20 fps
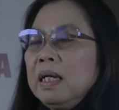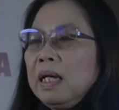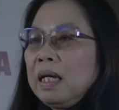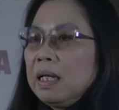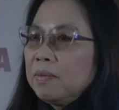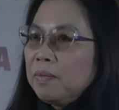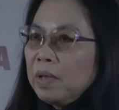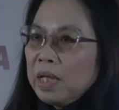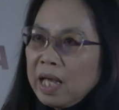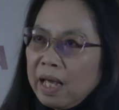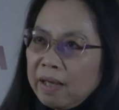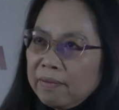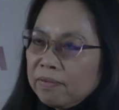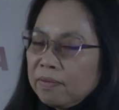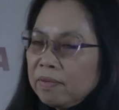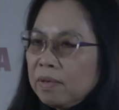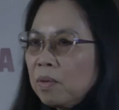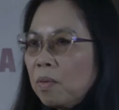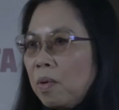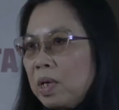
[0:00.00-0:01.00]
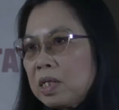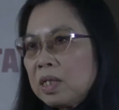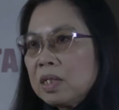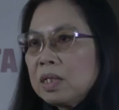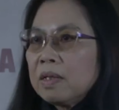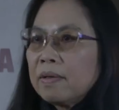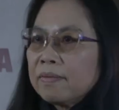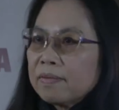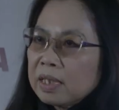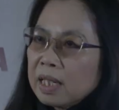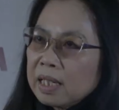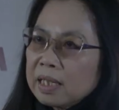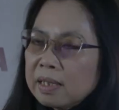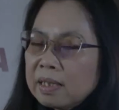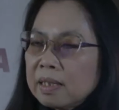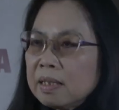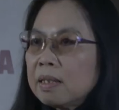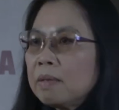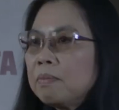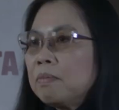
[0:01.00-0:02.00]
And we have the question of
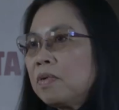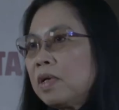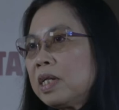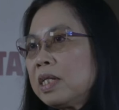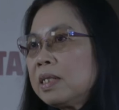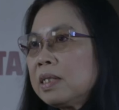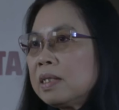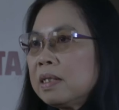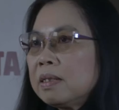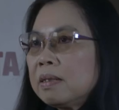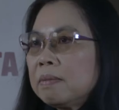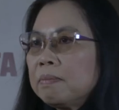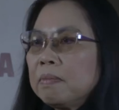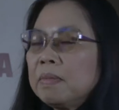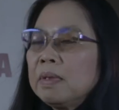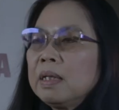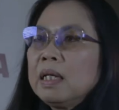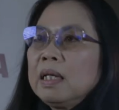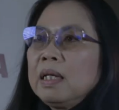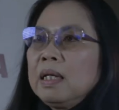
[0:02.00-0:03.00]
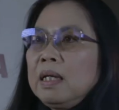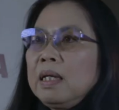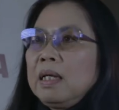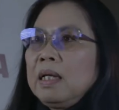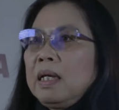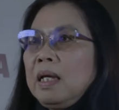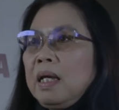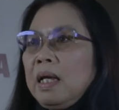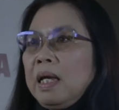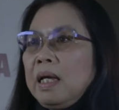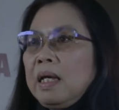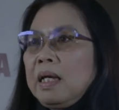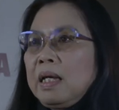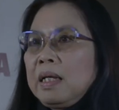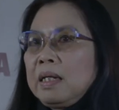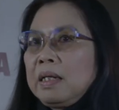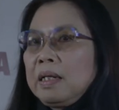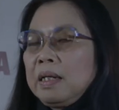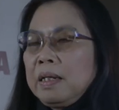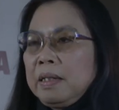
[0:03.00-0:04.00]
sexism, racism,
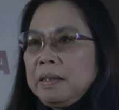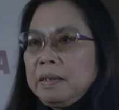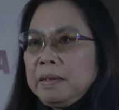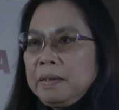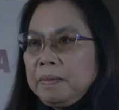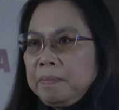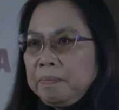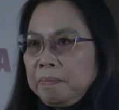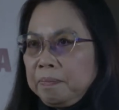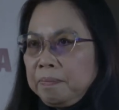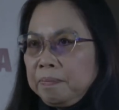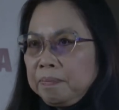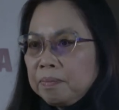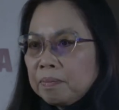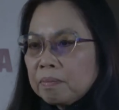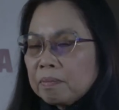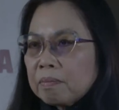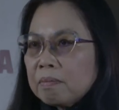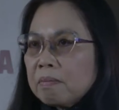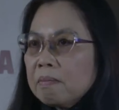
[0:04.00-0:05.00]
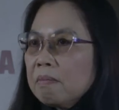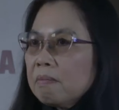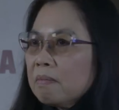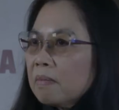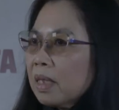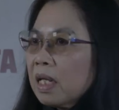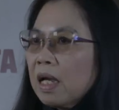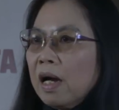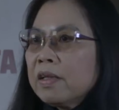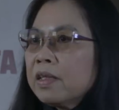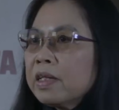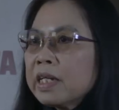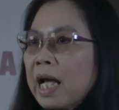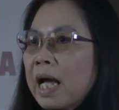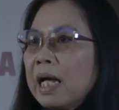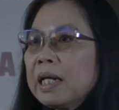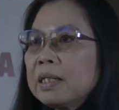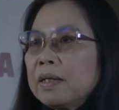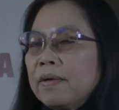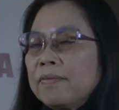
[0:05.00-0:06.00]
and um, other
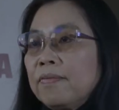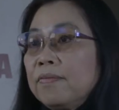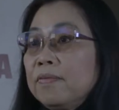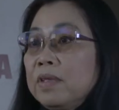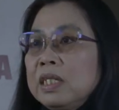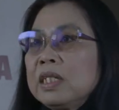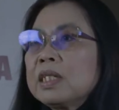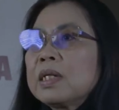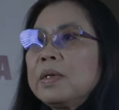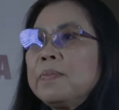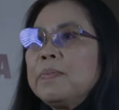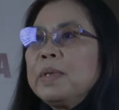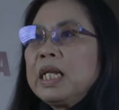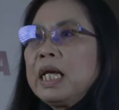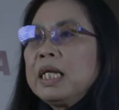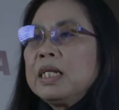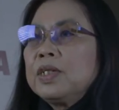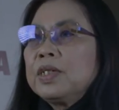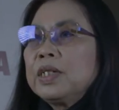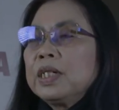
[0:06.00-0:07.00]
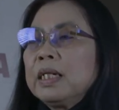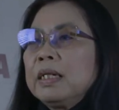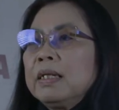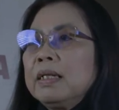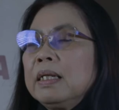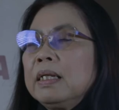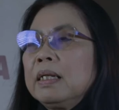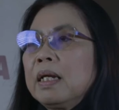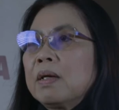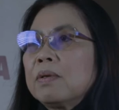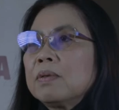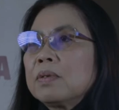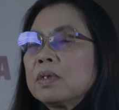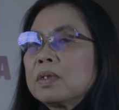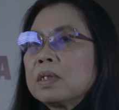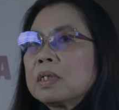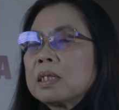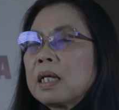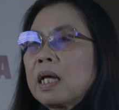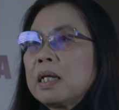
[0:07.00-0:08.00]
kind of discrimination in our
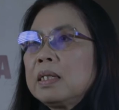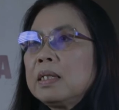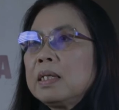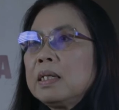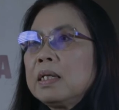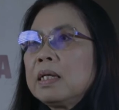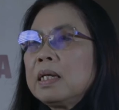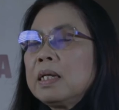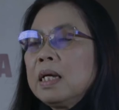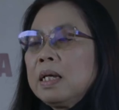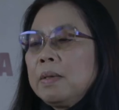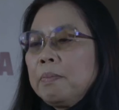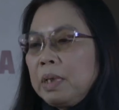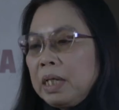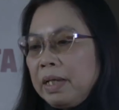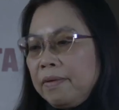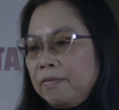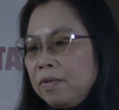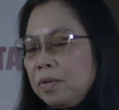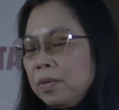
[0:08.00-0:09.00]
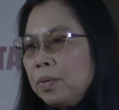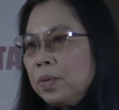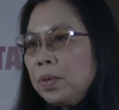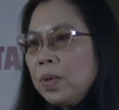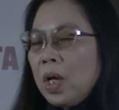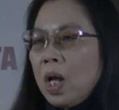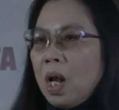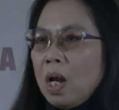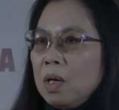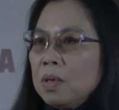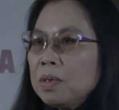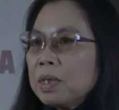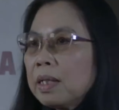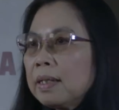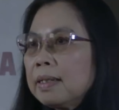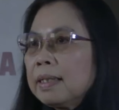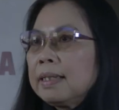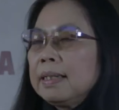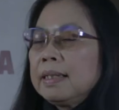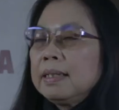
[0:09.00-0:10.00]
society. But if you look
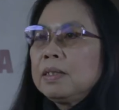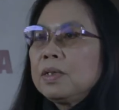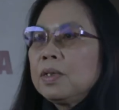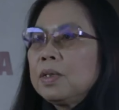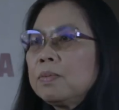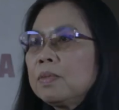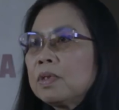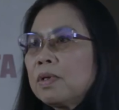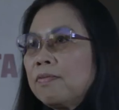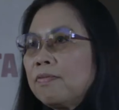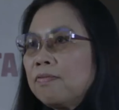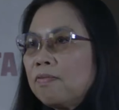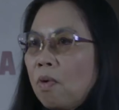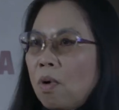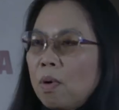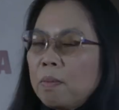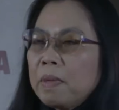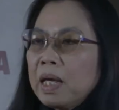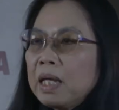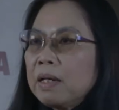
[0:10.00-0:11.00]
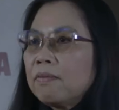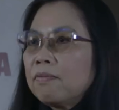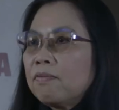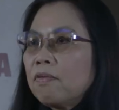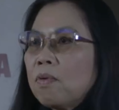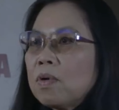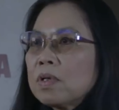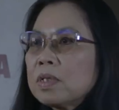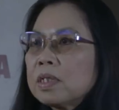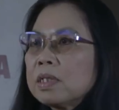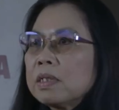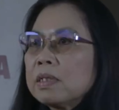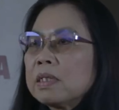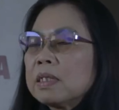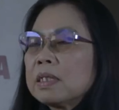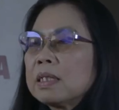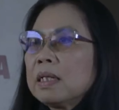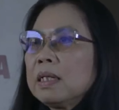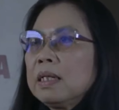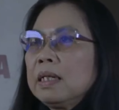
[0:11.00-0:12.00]
at it in terms of form and
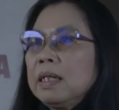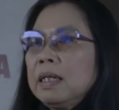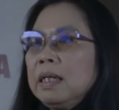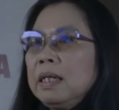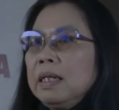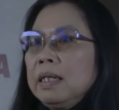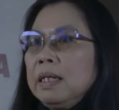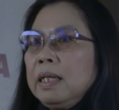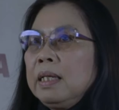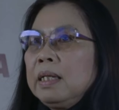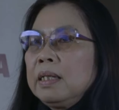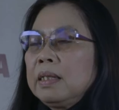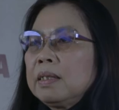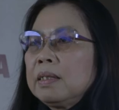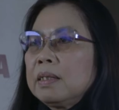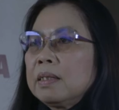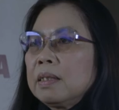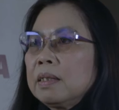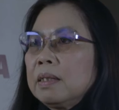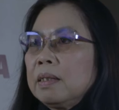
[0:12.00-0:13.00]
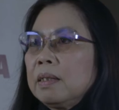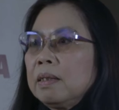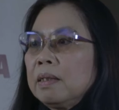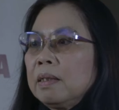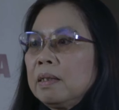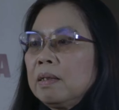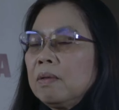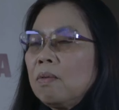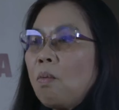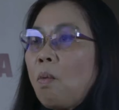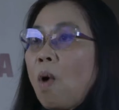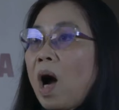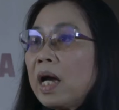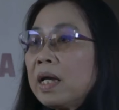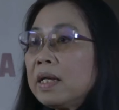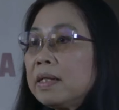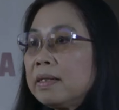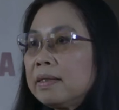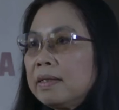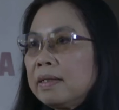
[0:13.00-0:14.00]
forces, it uh,
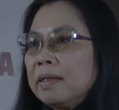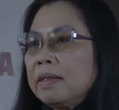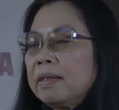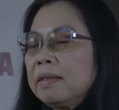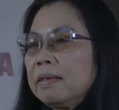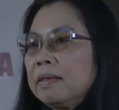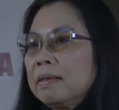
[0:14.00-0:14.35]
widens